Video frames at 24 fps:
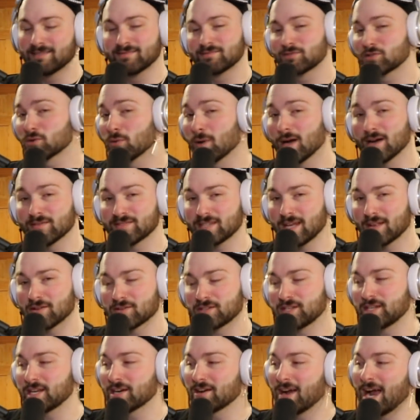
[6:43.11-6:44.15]

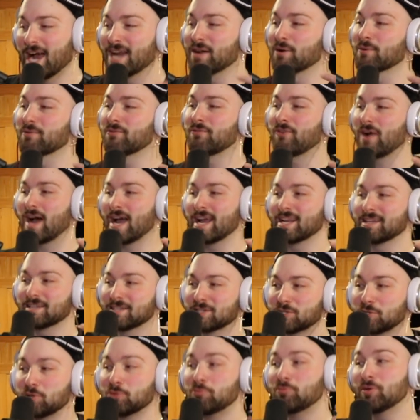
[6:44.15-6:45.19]
$12 a year, I don't find
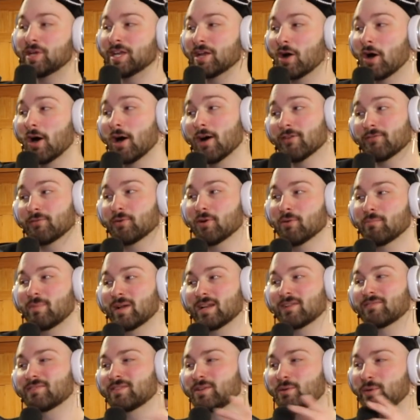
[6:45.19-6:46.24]
to be awful,
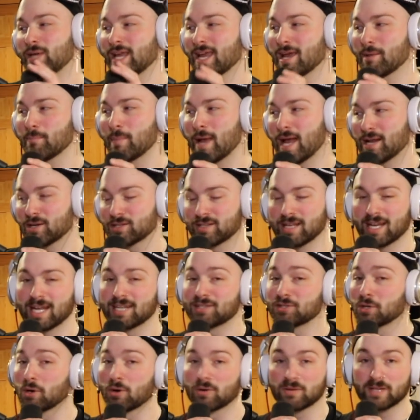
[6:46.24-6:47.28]
but if you can't manage that, I
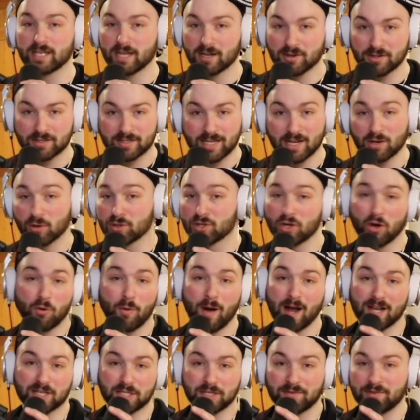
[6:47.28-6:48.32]
totally understand, or don't
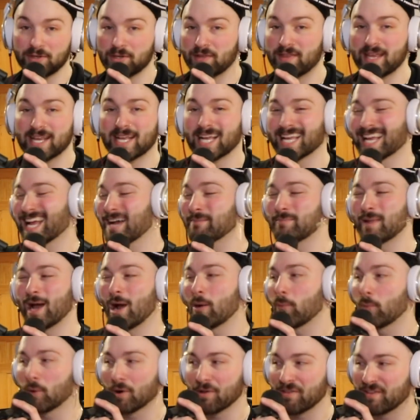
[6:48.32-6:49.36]
want to. If you think like I'm
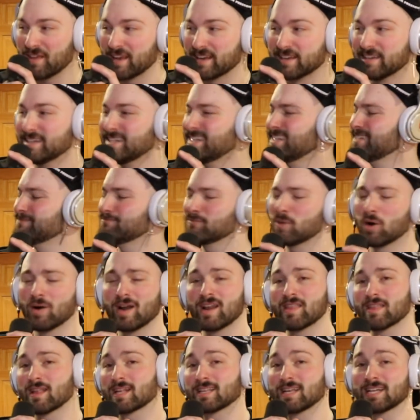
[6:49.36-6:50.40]
not worth it or
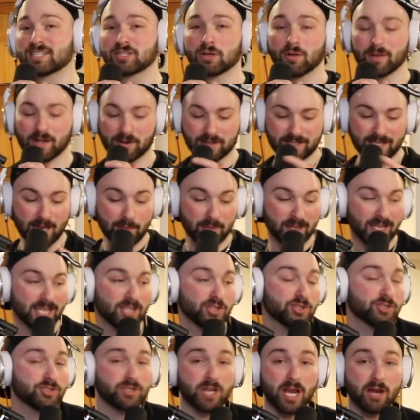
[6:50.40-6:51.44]
anything like that, I totally understand. But like
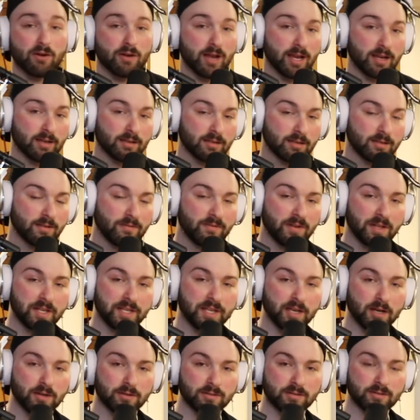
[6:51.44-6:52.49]
sharing the
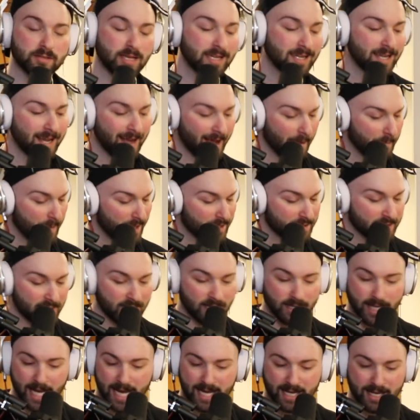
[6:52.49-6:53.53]
videos and commenting,
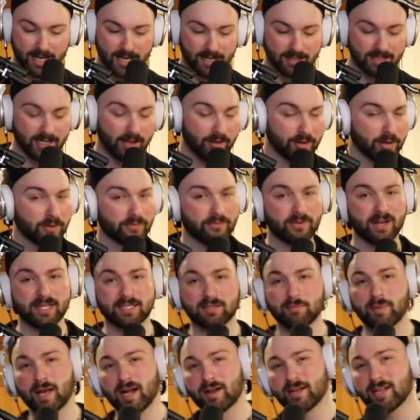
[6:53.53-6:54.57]
liking, telling your friends
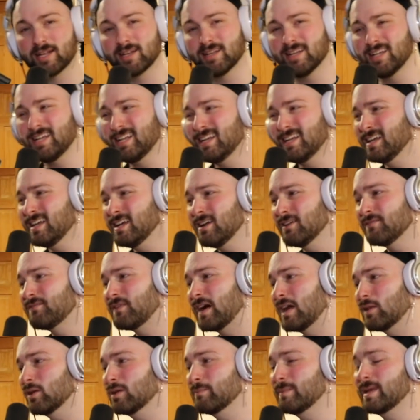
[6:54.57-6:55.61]
about it,
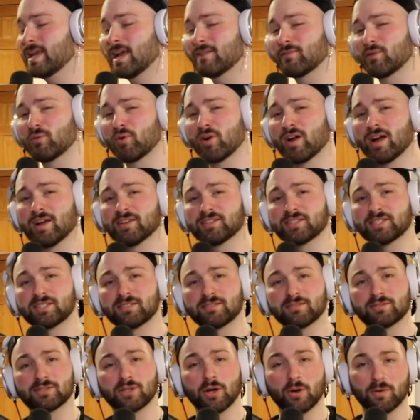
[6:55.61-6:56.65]
following me everywhere
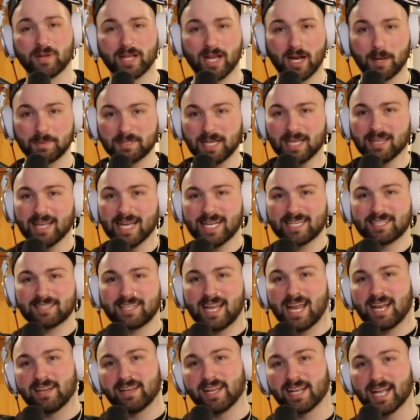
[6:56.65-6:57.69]
else totally helps. I like
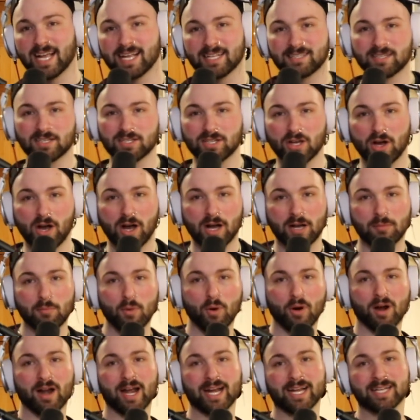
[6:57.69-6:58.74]
standing. I get to talk
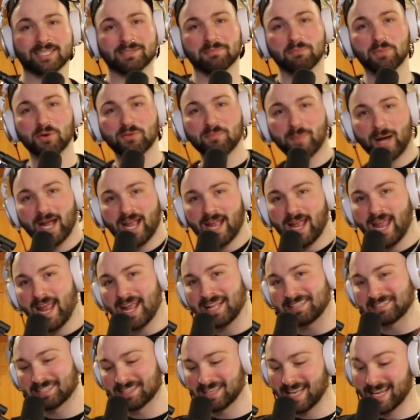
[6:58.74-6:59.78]
more. I get to move my
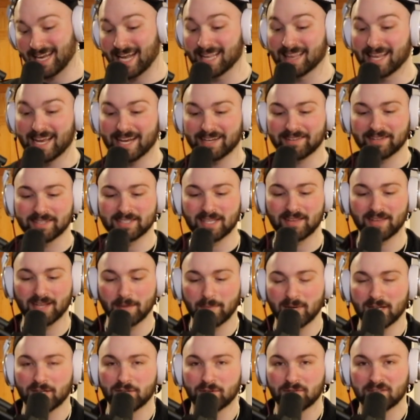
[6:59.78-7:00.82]
hands a lot. I like this. I think I'm
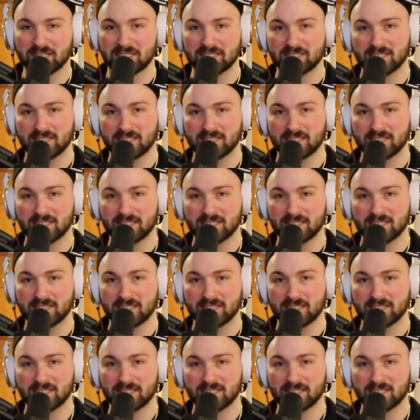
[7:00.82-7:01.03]
going to do this